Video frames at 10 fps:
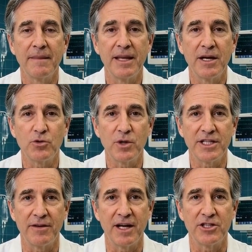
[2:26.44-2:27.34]
Here's what
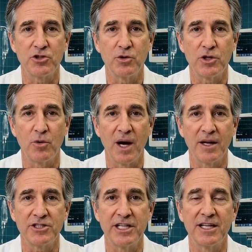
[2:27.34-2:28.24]
conventional
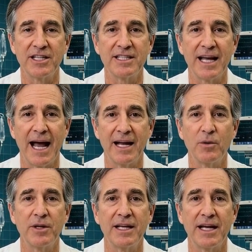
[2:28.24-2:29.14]
urology doesn't
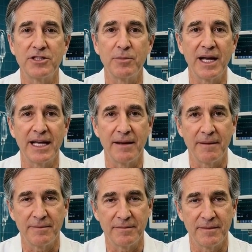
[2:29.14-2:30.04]
adequately explain.
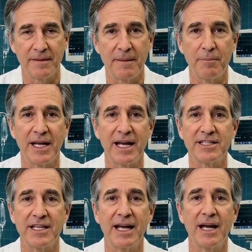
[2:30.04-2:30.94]

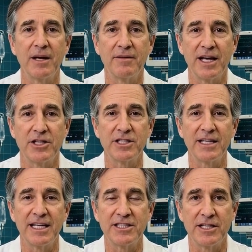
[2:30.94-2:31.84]
PSA elevation
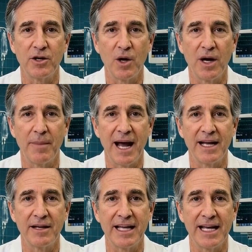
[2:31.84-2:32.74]
isn't
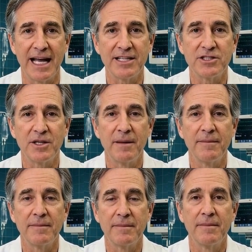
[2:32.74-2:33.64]
automatically cancer.
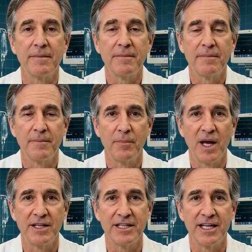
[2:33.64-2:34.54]

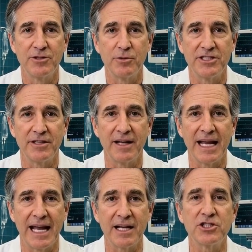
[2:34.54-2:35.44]
Prostate-specific
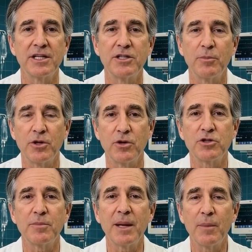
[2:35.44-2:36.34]
antigen is
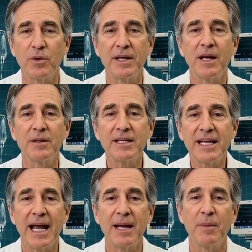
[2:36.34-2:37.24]
produced by both
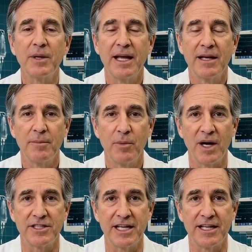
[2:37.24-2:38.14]
healthy and malignant
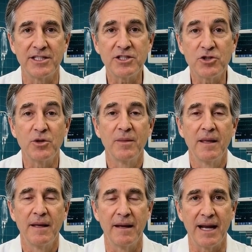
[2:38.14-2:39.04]
prostate tissue,
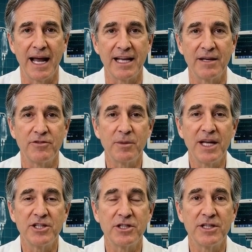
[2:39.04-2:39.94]
and
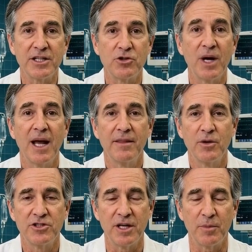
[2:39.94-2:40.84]
inflammation can drive
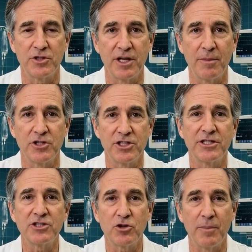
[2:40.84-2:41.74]
those numbers up just
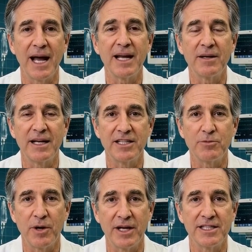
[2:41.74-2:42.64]
as dramatically as
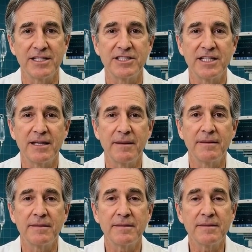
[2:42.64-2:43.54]
malignancy.
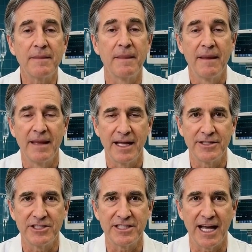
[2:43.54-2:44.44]
Yet
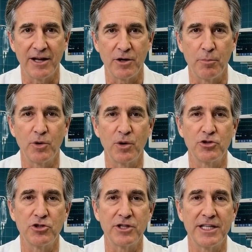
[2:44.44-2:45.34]
the standard
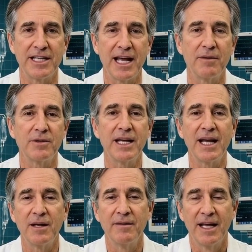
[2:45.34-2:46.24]
approach treats every
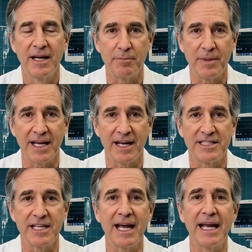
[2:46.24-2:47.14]
elevated
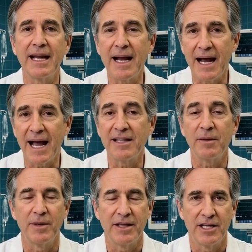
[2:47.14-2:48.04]
PSA as a
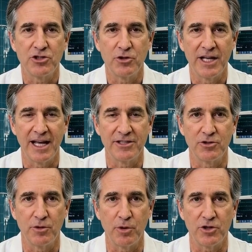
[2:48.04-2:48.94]
potential
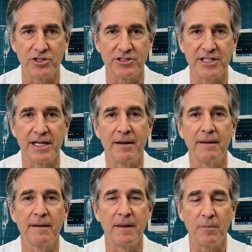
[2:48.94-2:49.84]
cancer emergency,
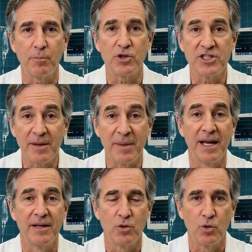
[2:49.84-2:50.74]
pushing
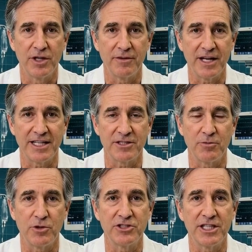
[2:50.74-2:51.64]
men toward invasive
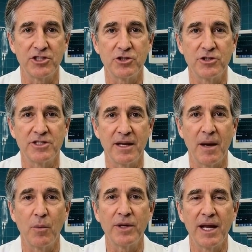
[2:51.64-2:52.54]
procedures
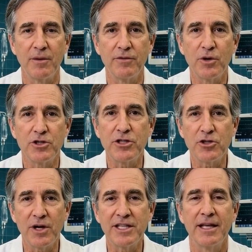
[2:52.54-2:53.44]
without first
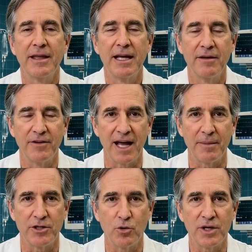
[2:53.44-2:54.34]
addressing the
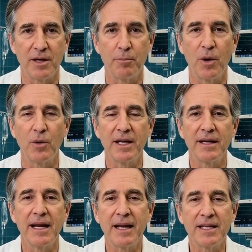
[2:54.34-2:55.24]
inflammatory component
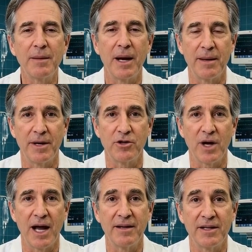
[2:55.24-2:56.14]
that might be
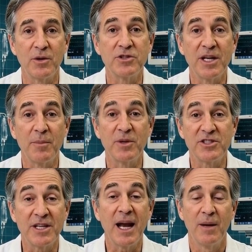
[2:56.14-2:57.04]
driving those numbers
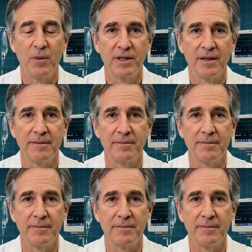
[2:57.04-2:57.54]
skyward.